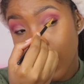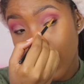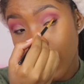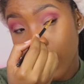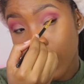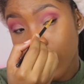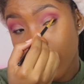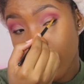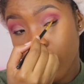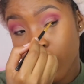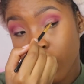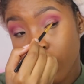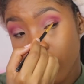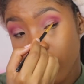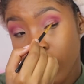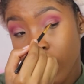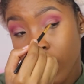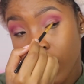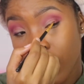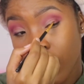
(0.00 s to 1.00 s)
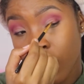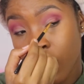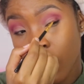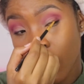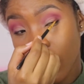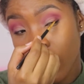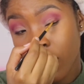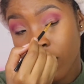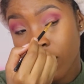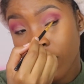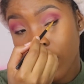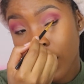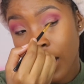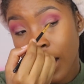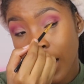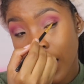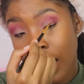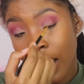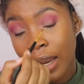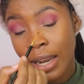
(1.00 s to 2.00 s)
and you're really going for
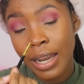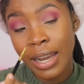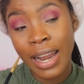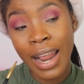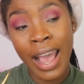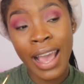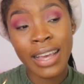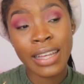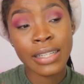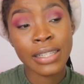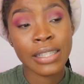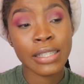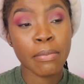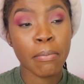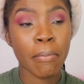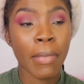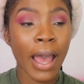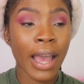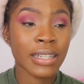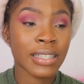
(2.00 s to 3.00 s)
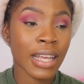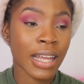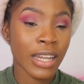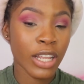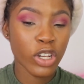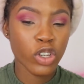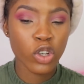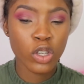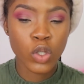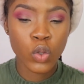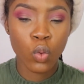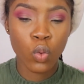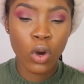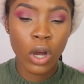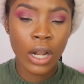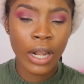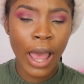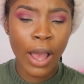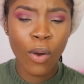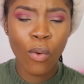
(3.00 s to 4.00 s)
like a nice matte and you just
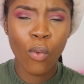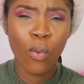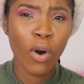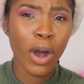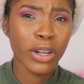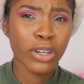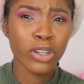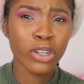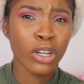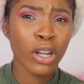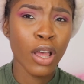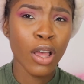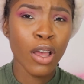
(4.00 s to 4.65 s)
want like one